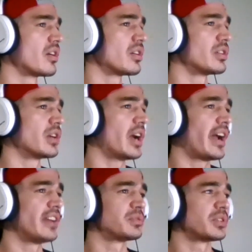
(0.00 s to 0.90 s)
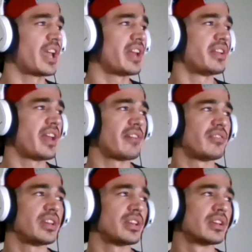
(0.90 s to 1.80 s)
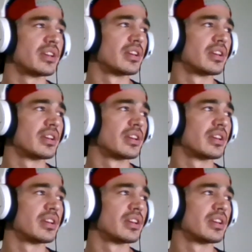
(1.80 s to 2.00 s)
Her eyes were getting heavy.